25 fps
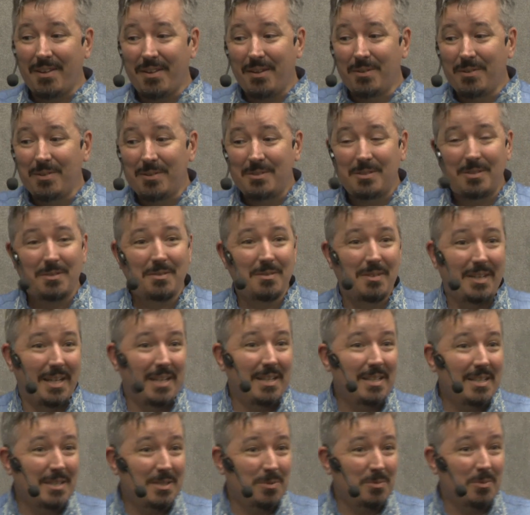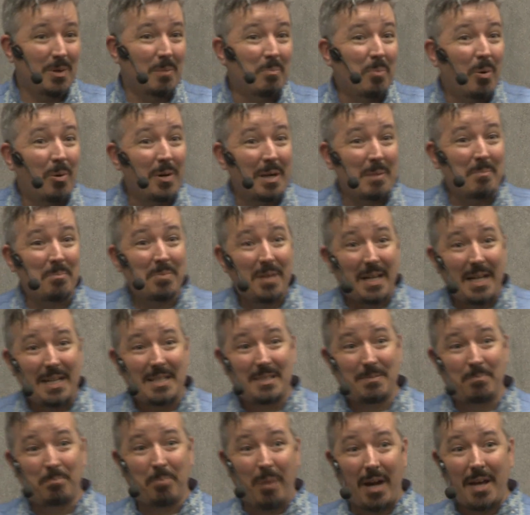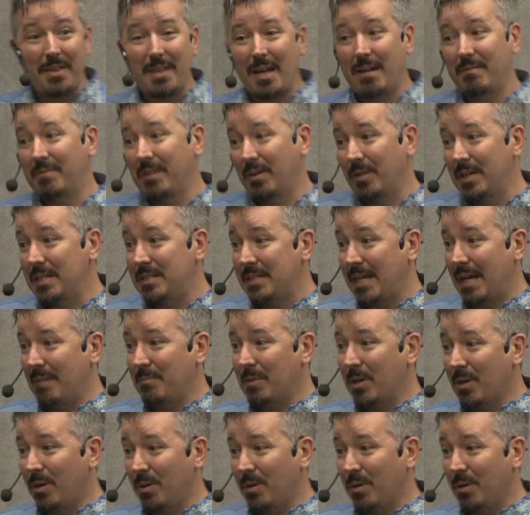you know, those leaders were put in place by that very same